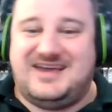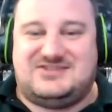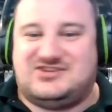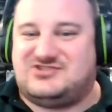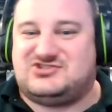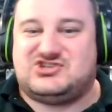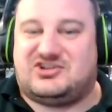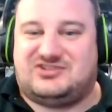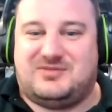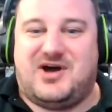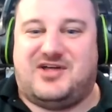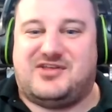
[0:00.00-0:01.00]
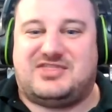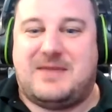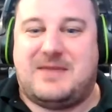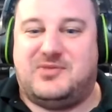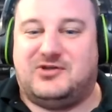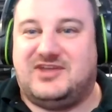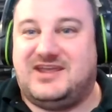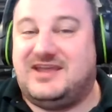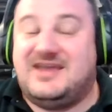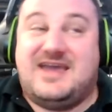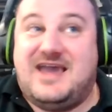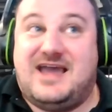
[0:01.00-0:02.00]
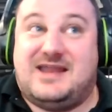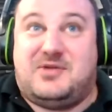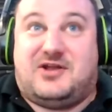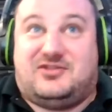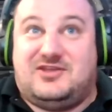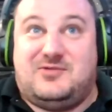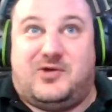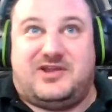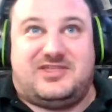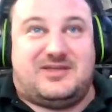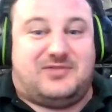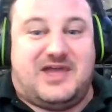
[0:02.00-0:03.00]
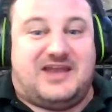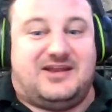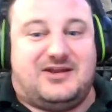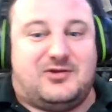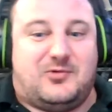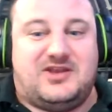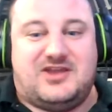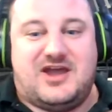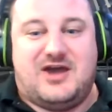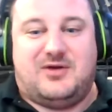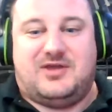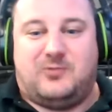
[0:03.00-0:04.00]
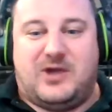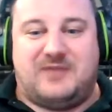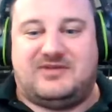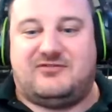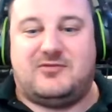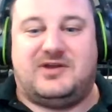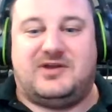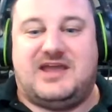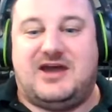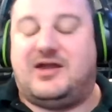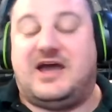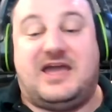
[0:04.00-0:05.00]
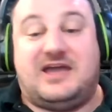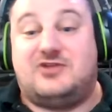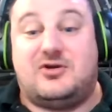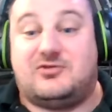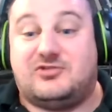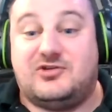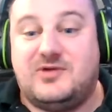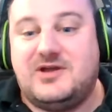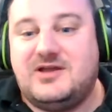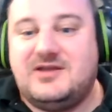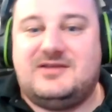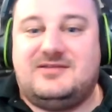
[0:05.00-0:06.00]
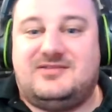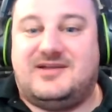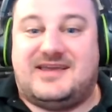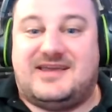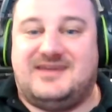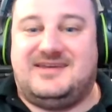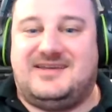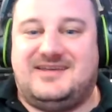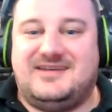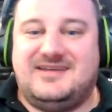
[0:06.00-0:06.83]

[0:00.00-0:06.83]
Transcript: I just chucked them all at that building, and apparently one of them landed in a window and wiped everybody out. I had no clue. Oh, like, that's awesome.